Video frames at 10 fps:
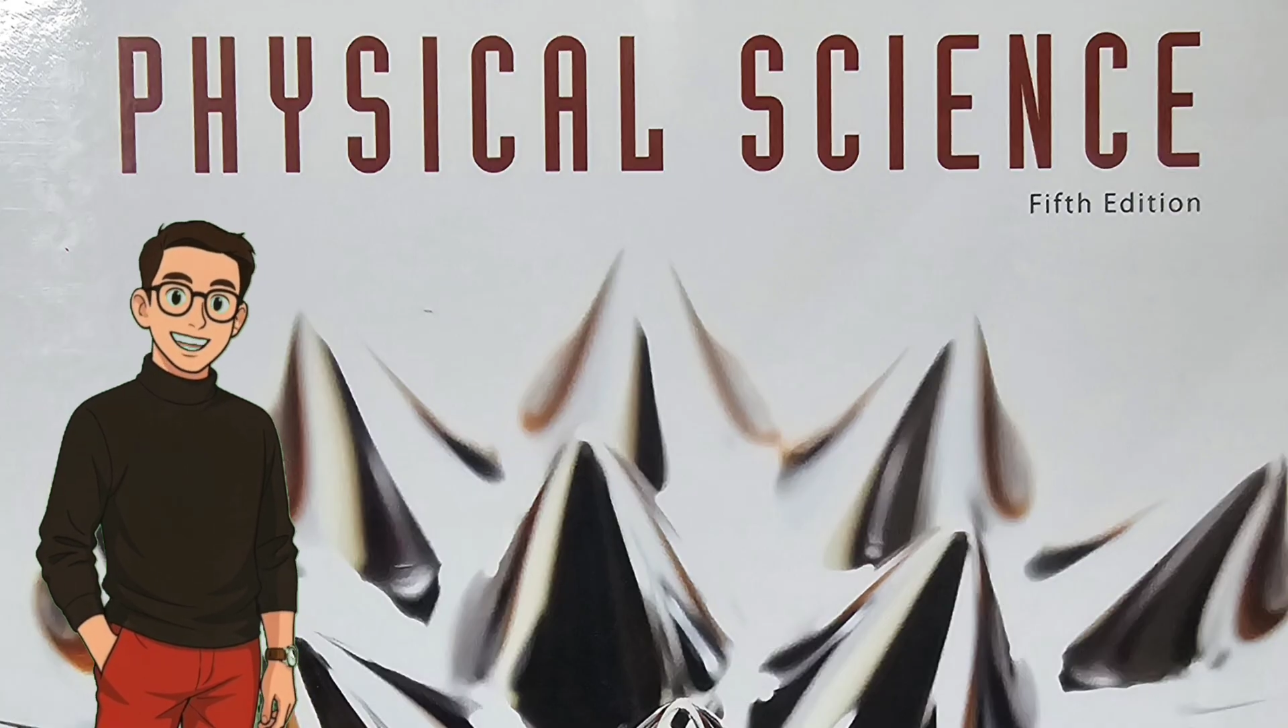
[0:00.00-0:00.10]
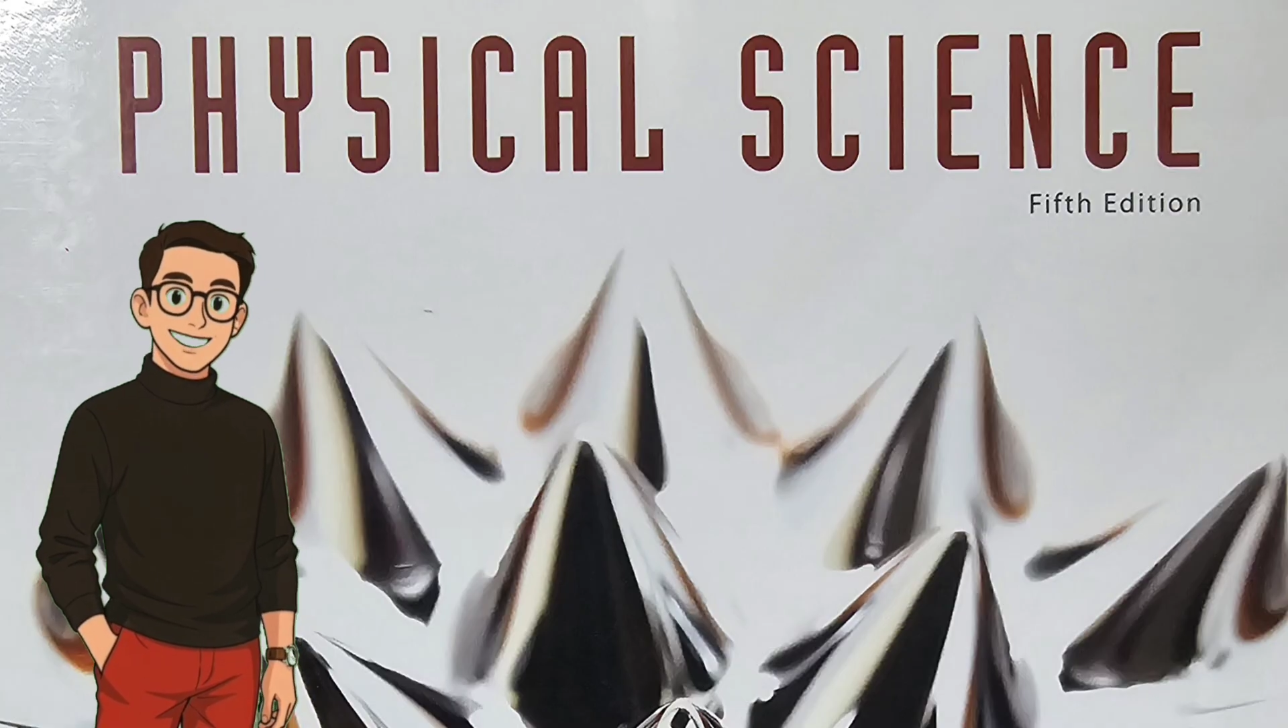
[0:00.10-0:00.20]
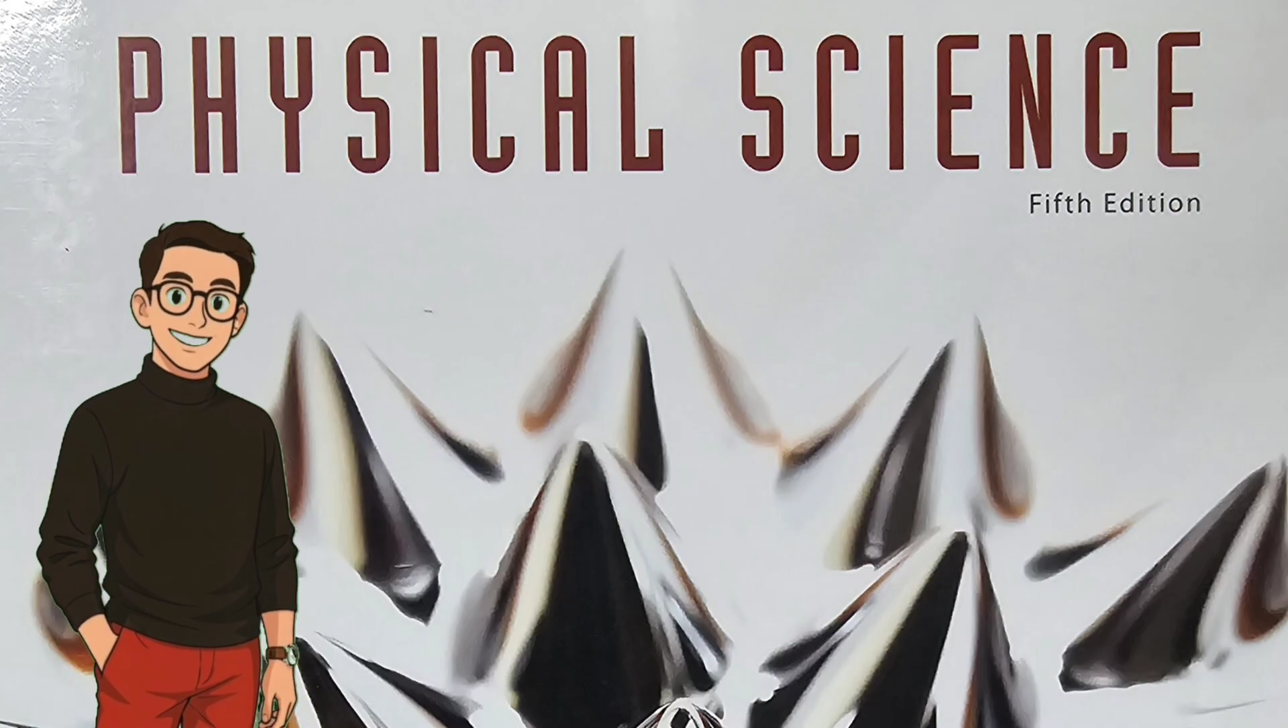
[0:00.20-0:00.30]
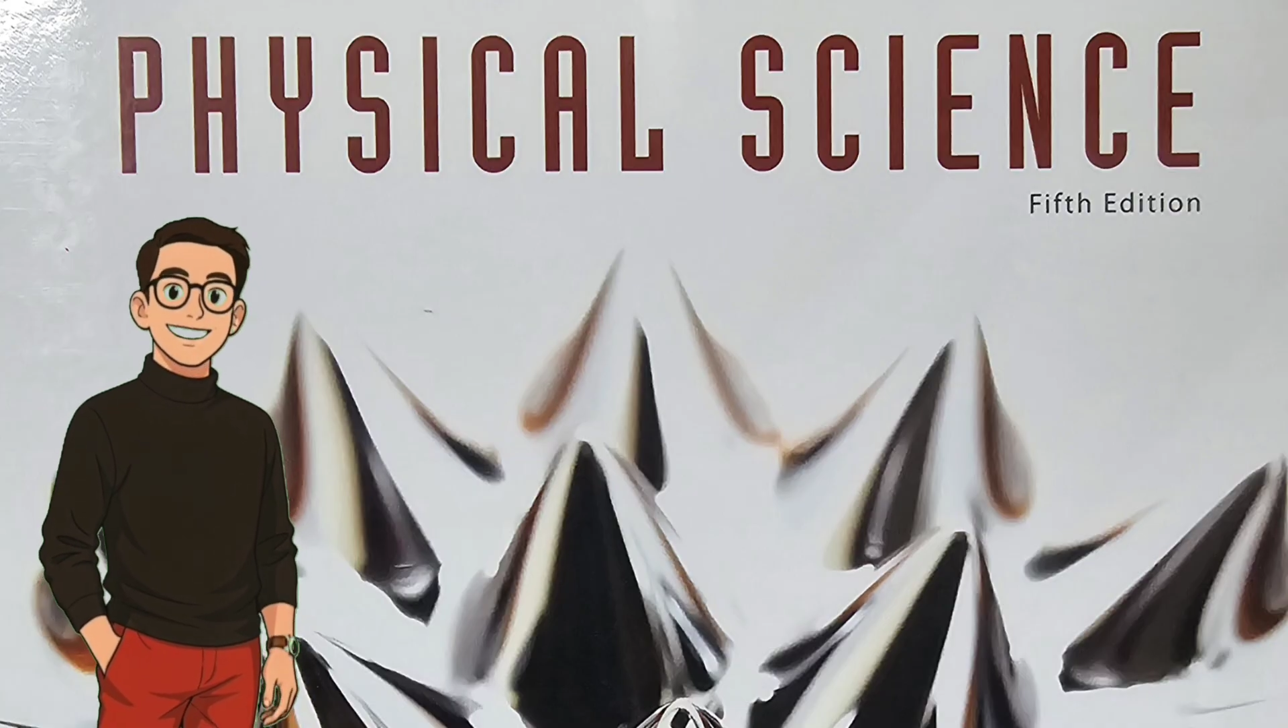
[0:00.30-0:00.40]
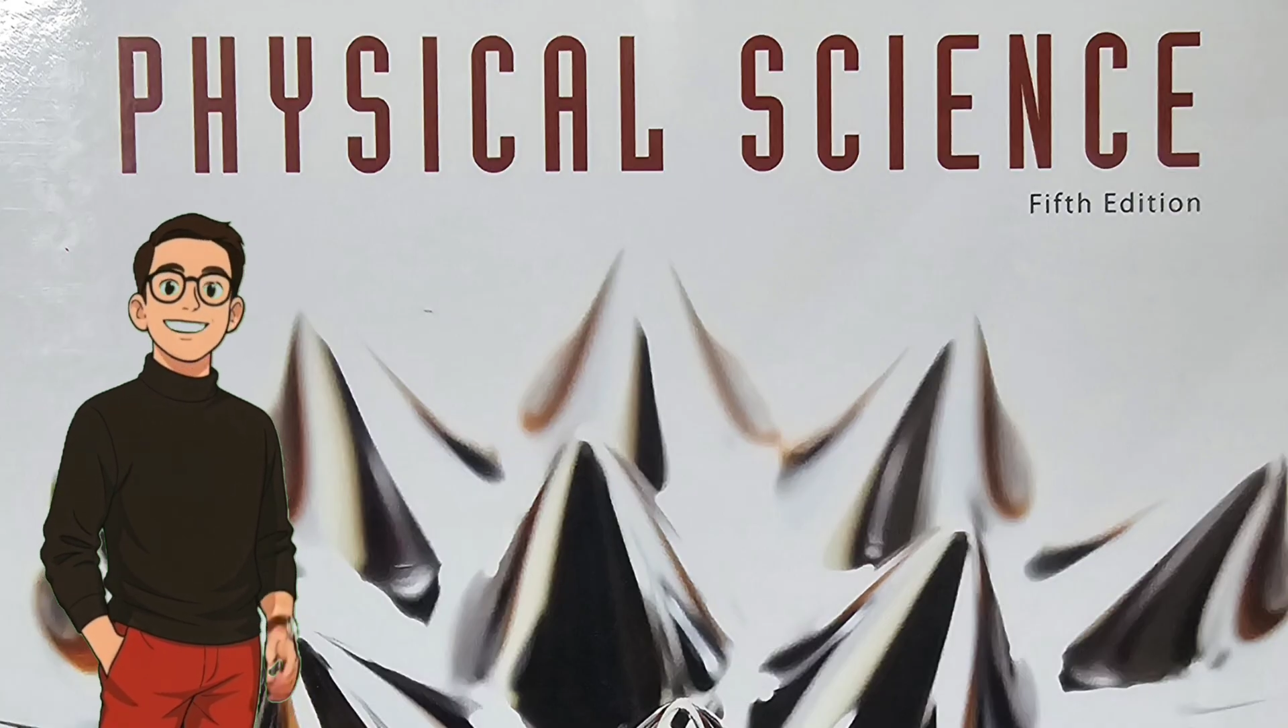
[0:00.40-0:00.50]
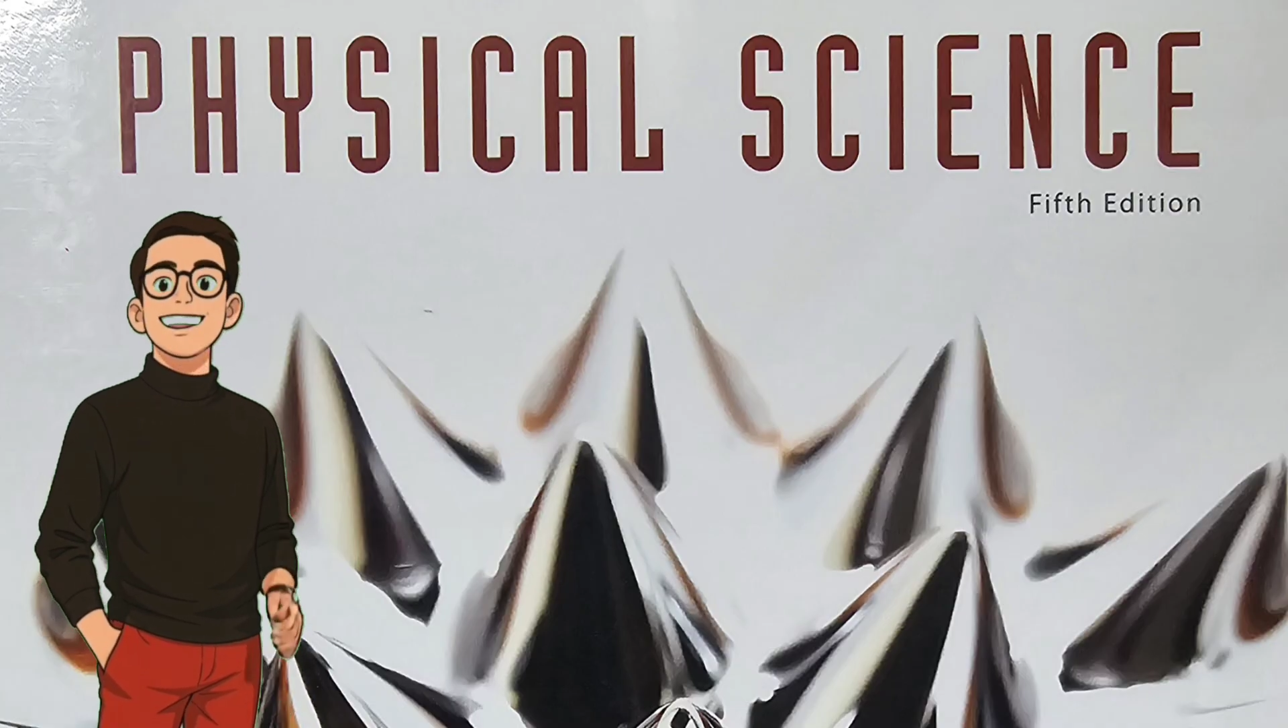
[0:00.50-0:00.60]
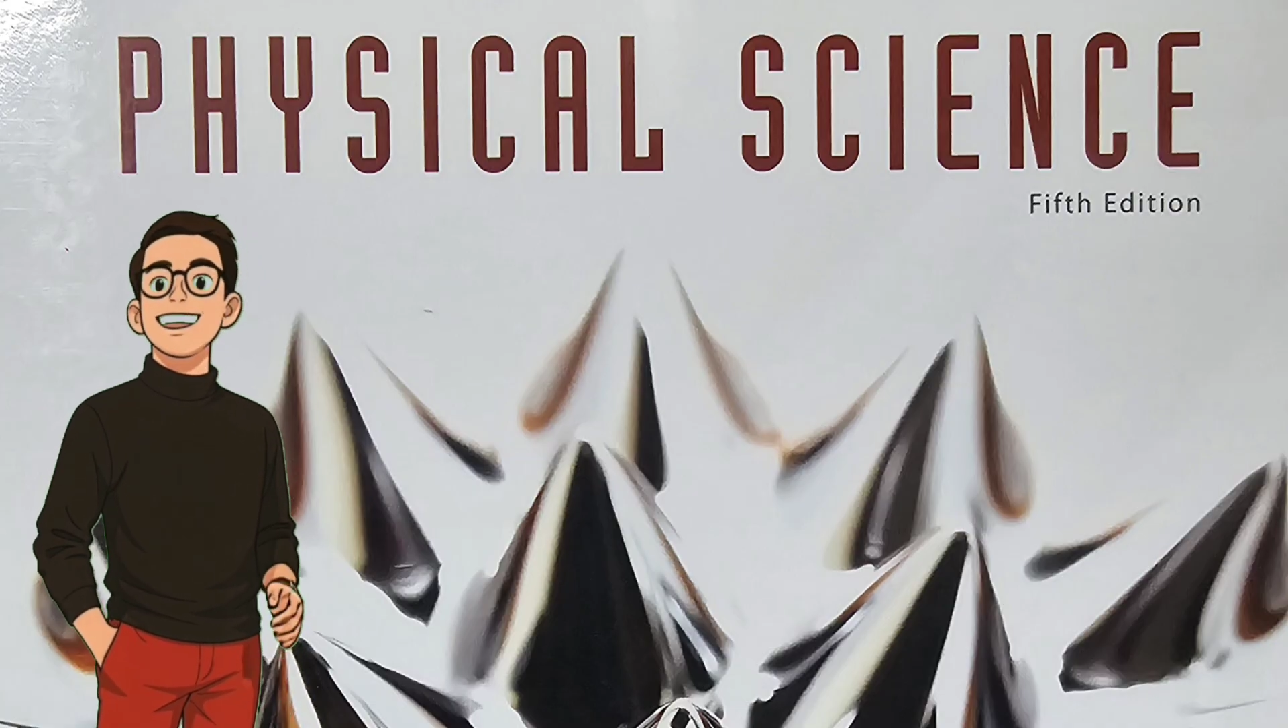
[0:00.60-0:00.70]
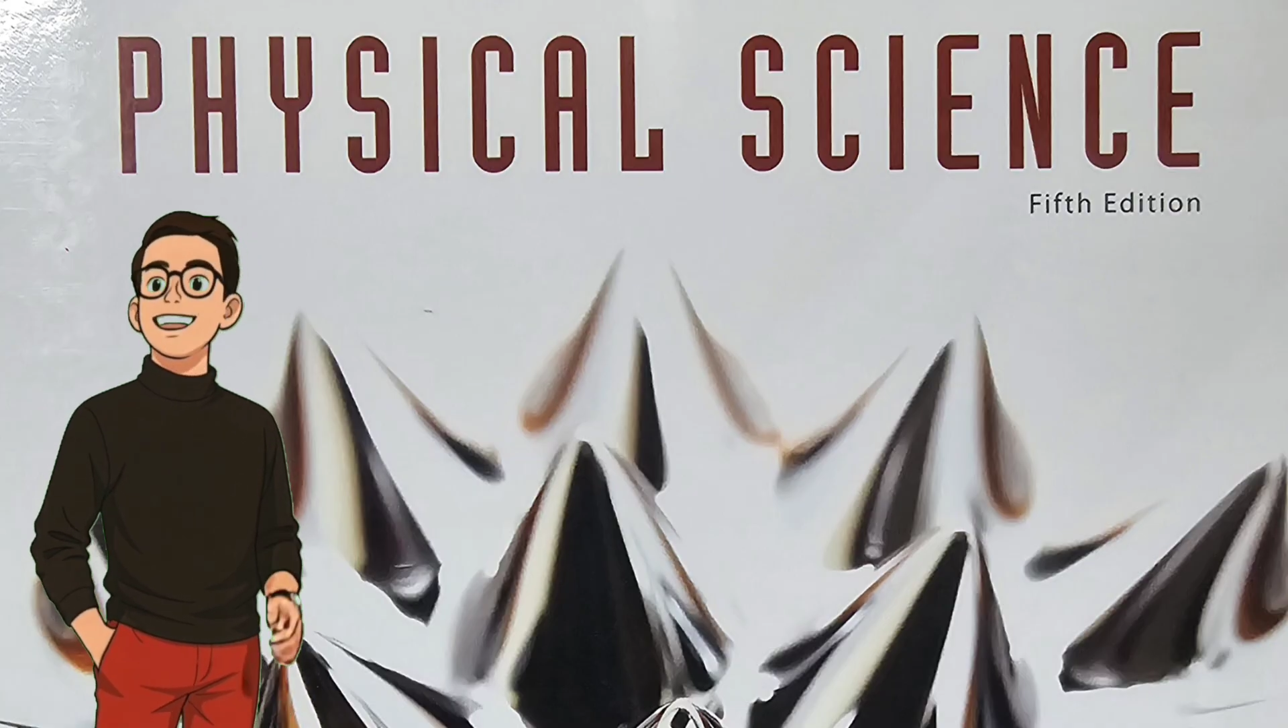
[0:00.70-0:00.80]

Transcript: from its rest